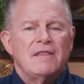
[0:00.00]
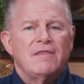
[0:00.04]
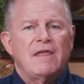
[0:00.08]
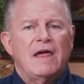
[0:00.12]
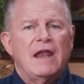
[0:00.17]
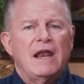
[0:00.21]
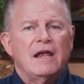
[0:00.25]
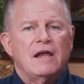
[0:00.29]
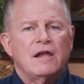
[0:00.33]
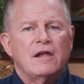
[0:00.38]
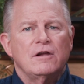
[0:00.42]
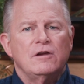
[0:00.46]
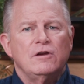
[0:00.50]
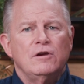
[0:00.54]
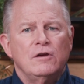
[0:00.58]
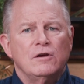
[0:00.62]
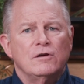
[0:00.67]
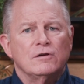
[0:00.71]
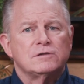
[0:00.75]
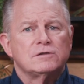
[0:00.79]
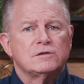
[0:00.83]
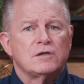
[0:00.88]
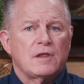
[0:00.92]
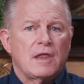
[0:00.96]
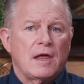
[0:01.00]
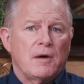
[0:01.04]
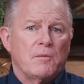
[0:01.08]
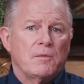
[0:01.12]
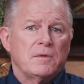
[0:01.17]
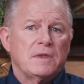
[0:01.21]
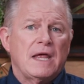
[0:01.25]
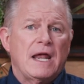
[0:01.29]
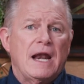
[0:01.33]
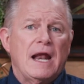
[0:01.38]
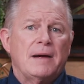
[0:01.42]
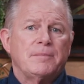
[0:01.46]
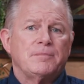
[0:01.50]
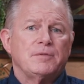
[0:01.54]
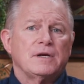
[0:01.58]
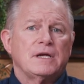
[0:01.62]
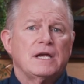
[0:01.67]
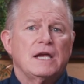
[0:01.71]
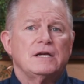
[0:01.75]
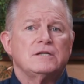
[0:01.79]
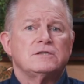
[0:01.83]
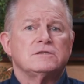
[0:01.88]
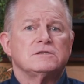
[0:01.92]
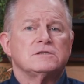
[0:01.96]
that it can use so that when that
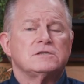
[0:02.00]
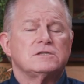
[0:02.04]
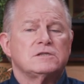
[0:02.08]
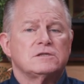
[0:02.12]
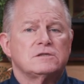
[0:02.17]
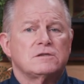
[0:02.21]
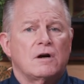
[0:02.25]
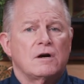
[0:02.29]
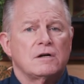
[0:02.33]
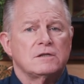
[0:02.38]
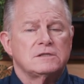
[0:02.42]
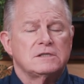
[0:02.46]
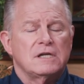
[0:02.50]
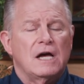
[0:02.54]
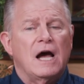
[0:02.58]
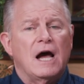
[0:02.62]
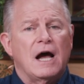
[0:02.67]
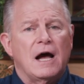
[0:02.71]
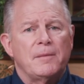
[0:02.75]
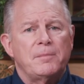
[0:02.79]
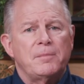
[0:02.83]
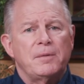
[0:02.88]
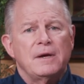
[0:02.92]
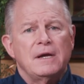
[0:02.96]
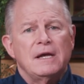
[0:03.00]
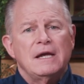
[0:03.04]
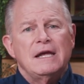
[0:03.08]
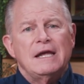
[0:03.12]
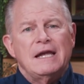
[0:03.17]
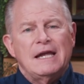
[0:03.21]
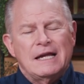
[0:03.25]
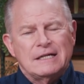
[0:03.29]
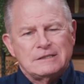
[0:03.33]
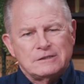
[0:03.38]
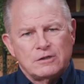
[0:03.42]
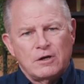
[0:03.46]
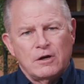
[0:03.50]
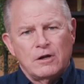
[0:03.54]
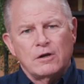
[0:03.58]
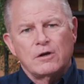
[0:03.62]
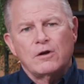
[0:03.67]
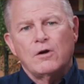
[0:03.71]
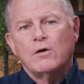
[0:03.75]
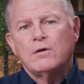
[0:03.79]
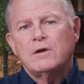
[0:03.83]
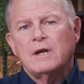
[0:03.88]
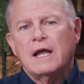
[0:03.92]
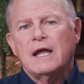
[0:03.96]
application starts up, it's going to
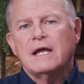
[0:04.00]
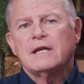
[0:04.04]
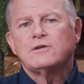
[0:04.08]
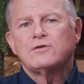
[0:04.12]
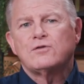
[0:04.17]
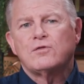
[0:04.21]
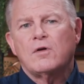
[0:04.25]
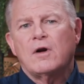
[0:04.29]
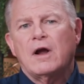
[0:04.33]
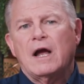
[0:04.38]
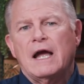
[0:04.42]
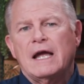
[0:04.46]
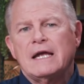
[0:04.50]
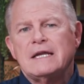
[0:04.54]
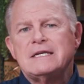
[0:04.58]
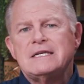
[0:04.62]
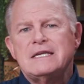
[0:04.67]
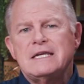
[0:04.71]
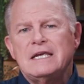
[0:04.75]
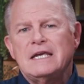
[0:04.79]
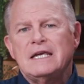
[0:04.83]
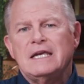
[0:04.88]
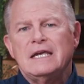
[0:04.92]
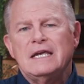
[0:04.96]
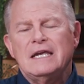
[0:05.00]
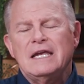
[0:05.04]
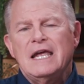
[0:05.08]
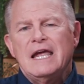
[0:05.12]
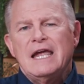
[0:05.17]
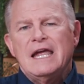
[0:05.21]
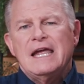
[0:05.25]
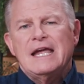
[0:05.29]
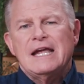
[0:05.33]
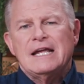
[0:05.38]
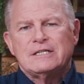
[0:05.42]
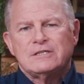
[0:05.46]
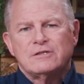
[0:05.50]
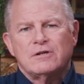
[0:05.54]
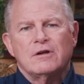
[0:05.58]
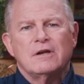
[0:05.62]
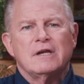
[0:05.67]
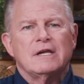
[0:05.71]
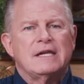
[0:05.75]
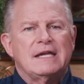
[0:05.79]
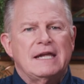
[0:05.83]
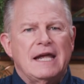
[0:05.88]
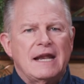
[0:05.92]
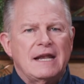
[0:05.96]
go to Entra ID, it's going
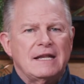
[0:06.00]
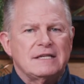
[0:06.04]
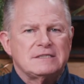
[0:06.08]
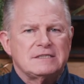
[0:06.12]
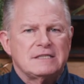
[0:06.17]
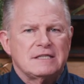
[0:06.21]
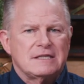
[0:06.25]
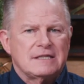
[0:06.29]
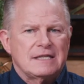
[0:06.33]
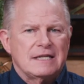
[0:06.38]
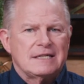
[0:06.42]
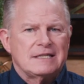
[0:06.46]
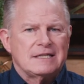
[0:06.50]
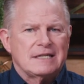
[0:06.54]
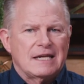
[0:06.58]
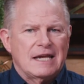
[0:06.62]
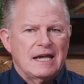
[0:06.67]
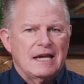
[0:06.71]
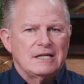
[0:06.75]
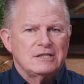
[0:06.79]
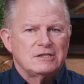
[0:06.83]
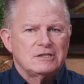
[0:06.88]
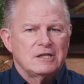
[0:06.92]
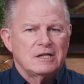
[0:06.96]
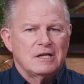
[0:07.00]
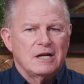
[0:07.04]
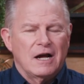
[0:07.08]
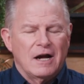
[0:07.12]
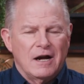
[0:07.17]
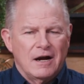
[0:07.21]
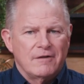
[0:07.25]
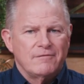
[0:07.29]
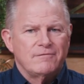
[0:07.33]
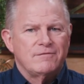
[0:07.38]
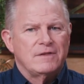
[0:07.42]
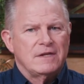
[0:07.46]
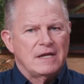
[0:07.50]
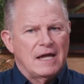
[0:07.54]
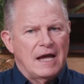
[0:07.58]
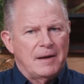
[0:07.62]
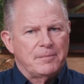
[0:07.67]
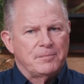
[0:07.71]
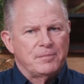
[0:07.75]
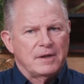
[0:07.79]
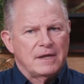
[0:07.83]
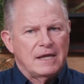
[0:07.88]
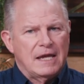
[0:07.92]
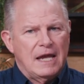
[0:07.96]
to get its authentication of the
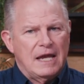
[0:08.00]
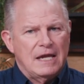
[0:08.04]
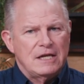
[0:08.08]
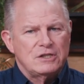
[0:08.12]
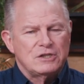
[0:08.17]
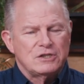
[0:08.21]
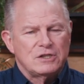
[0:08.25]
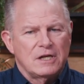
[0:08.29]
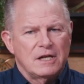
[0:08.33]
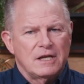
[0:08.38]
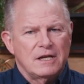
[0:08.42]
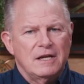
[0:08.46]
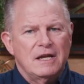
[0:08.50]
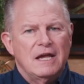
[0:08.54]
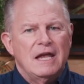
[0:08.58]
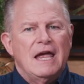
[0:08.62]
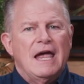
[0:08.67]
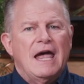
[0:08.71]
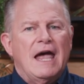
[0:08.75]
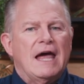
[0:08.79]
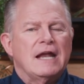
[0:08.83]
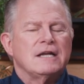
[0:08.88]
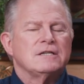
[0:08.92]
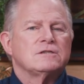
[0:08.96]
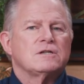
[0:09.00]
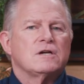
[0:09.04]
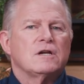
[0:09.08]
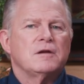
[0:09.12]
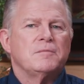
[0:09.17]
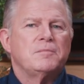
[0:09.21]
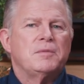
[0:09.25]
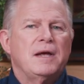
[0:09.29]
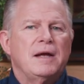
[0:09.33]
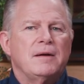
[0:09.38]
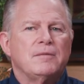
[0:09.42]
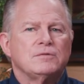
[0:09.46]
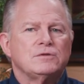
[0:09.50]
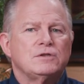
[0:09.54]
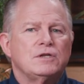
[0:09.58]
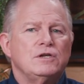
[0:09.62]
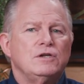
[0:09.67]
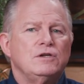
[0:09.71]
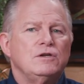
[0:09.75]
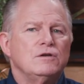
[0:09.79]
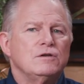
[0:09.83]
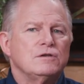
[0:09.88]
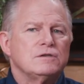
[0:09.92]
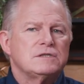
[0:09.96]
application, and it's going to be able to
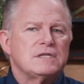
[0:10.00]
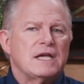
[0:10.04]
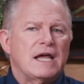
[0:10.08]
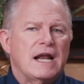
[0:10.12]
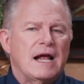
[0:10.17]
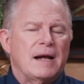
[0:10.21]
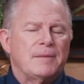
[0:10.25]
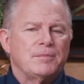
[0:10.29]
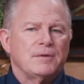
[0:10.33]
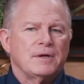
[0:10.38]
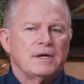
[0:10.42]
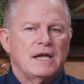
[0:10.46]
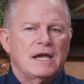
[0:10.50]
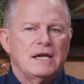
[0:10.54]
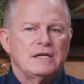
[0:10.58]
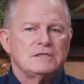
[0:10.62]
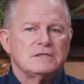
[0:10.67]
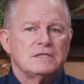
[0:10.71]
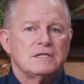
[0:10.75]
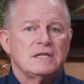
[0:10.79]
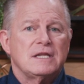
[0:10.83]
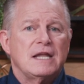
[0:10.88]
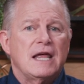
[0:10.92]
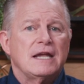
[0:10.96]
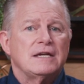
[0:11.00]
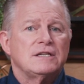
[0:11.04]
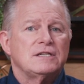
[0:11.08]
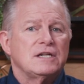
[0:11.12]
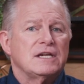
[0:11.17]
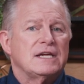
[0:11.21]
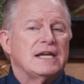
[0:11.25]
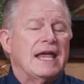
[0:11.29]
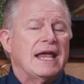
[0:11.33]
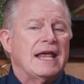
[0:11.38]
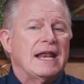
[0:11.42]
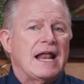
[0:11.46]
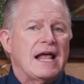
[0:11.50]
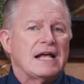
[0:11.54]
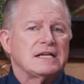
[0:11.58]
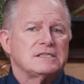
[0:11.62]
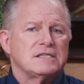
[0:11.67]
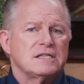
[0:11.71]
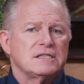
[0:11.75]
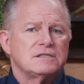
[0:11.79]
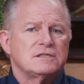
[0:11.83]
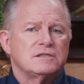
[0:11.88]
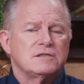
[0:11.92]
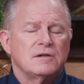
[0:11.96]
use that application then to gain
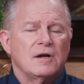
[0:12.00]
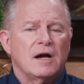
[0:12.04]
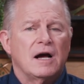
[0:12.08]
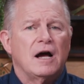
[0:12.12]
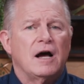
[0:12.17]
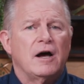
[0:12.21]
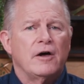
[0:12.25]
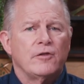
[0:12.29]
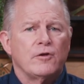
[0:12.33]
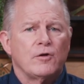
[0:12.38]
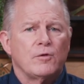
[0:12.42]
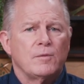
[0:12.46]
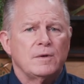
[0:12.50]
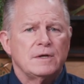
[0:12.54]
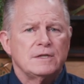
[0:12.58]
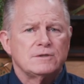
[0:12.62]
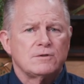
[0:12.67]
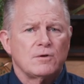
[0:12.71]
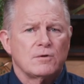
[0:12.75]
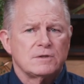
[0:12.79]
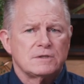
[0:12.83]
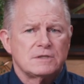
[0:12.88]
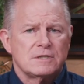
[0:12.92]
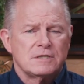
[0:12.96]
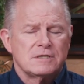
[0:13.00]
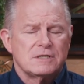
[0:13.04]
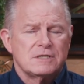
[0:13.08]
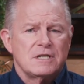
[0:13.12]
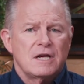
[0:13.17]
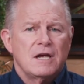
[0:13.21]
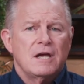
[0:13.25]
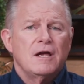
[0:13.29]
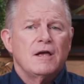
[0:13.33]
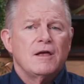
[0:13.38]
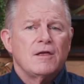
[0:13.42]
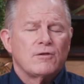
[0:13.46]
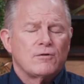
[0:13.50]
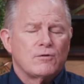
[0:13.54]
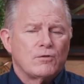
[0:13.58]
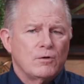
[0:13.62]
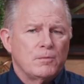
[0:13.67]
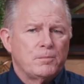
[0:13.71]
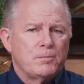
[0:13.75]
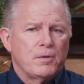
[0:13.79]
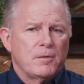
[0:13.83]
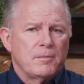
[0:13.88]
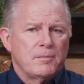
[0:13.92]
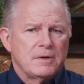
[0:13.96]
access to other resources
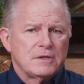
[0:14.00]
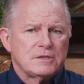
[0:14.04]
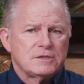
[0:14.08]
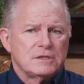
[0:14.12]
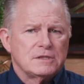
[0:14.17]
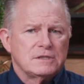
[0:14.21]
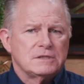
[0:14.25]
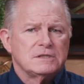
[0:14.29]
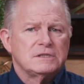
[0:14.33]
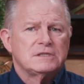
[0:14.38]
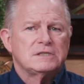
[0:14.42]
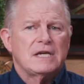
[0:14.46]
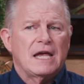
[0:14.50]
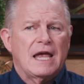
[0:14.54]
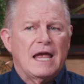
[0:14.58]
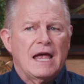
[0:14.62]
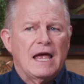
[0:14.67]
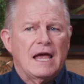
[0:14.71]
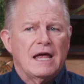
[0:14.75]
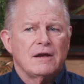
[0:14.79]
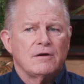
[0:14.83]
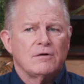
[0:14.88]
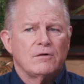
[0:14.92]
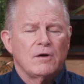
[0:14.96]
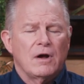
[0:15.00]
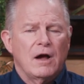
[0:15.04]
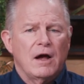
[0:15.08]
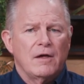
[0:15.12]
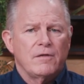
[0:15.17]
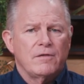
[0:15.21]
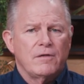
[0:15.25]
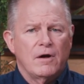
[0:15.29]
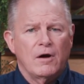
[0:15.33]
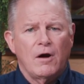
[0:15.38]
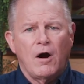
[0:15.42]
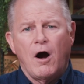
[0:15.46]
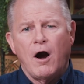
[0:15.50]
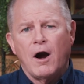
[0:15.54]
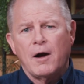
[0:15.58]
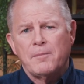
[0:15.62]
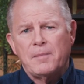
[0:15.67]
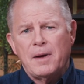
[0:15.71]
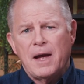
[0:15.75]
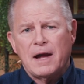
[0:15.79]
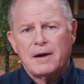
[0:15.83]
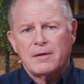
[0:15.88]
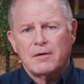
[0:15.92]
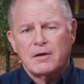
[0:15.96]
through permissions and the
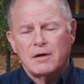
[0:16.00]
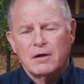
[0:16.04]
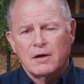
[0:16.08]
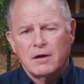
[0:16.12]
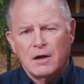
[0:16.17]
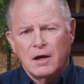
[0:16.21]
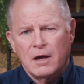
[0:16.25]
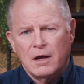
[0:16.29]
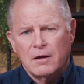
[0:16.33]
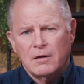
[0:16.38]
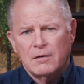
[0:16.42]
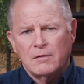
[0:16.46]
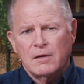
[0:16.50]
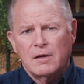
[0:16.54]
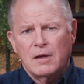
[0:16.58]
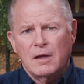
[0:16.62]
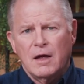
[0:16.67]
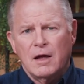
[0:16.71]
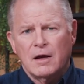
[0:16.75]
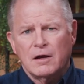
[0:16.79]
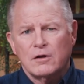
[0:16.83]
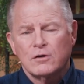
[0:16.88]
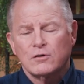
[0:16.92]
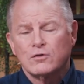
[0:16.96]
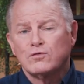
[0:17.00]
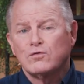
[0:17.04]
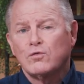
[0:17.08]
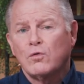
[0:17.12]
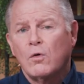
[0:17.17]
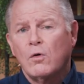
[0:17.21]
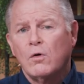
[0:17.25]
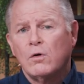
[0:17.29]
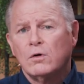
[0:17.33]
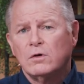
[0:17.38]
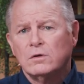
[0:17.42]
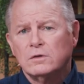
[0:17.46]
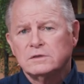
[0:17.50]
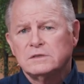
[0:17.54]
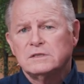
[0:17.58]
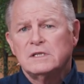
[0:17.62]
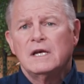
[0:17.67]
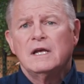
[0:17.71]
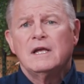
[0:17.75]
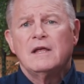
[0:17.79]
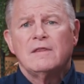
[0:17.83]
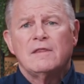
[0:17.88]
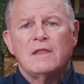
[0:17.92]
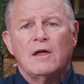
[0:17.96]
RBAC controls
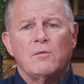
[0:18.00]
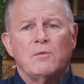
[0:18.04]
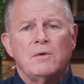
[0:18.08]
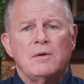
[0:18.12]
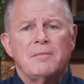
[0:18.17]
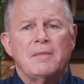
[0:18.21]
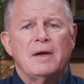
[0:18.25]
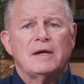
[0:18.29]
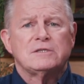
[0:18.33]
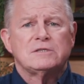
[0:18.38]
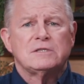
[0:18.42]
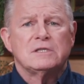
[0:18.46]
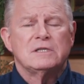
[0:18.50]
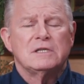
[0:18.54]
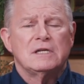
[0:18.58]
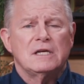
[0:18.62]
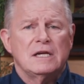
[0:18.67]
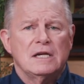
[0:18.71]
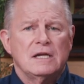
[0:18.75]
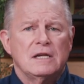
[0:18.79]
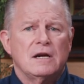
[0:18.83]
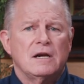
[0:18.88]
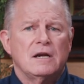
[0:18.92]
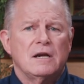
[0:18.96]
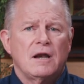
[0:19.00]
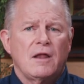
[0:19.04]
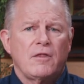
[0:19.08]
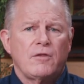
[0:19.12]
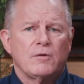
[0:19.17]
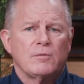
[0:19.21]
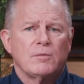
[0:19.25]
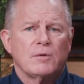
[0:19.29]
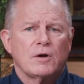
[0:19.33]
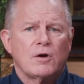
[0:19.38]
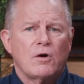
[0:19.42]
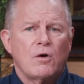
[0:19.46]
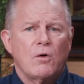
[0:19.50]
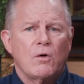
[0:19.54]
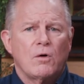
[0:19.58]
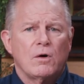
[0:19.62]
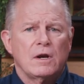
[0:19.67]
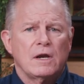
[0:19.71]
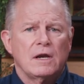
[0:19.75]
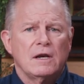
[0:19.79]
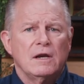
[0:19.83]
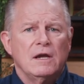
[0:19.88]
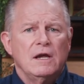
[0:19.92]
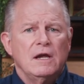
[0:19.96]
that we mentioned in another
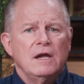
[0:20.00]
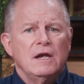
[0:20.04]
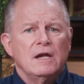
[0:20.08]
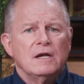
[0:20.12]
recording.